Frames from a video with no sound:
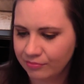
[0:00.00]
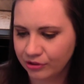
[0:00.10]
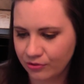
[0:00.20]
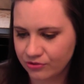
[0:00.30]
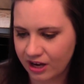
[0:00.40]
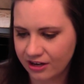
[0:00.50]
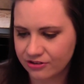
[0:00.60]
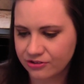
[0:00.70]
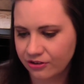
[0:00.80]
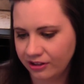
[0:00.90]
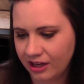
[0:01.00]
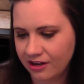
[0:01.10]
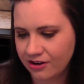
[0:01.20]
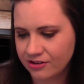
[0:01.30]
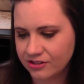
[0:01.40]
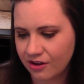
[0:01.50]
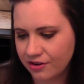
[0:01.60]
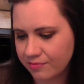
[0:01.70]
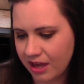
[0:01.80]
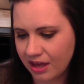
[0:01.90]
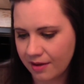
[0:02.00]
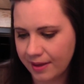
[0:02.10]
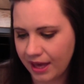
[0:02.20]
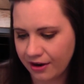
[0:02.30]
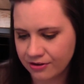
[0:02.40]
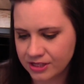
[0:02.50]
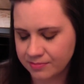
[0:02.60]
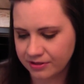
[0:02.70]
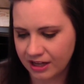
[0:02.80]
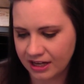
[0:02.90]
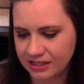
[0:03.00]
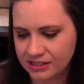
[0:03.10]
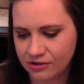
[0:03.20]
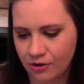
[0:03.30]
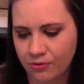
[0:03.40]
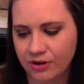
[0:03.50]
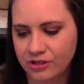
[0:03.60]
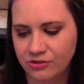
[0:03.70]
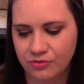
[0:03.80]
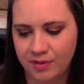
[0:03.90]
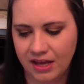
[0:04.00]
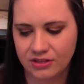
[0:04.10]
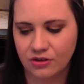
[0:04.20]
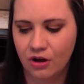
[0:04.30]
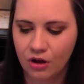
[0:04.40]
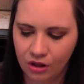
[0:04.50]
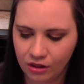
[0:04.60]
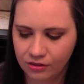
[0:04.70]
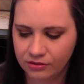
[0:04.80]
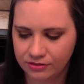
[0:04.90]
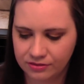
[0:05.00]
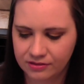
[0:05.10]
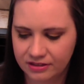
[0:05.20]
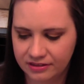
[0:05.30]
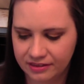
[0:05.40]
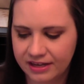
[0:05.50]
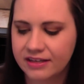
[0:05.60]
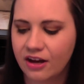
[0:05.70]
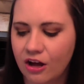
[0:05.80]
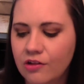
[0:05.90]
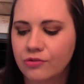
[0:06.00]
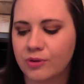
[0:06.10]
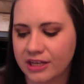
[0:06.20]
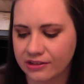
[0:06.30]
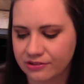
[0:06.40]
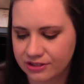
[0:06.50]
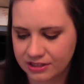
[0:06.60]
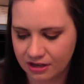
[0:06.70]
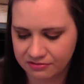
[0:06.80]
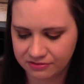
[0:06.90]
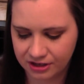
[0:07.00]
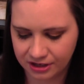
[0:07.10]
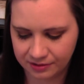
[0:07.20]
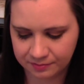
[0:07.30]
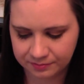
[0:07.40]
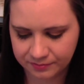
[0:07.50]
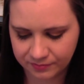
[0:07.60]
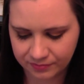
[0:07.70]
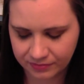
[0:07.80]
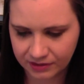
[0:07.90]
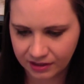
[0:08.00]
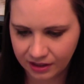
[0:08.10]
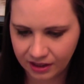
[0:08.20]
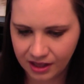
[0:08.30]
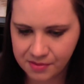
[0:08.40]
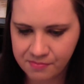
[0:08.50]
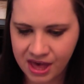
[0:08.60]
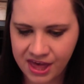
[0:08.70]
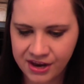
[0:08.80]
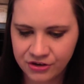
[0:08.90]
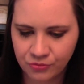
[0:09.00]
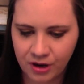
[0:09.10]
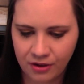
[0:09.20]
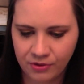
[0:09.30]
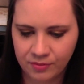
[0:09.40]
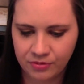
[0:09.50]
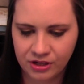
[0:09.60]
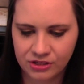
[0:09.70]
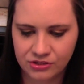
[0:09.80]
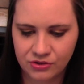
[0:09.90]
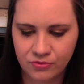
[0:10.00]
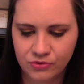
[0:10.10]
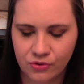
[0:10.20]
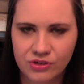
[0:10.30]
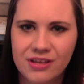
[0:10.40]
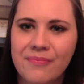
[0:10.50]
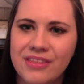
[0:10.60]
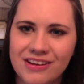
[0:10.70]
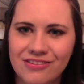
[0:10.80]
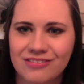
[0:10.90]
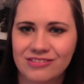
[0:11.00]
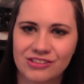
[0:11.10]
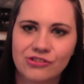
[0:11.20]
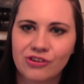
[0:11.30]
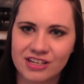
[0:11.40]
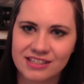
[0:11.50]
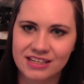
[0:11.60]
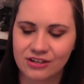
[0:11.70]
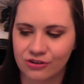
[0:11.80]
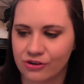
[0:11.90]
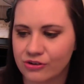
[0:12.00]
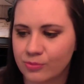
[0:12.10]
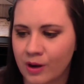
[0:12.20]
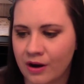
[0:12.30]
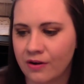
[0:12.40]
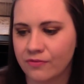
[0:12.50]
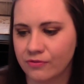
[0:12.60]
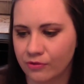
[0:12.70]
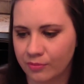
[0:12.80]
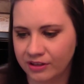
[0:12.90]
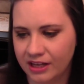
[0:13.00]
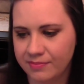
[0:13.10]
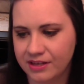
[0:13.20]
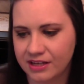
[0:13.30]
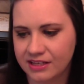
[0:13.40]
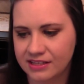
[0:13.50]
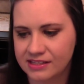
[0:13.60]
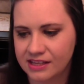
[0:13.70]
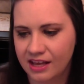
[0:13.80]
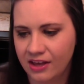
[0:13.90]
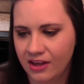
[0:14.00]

Blow dryers, curling irons, all your makeup, hair, supplies, deodorant, toothpaste, all the regular stuff. Men, you'll probably want to bring a suit or something dressier to wear for formal night because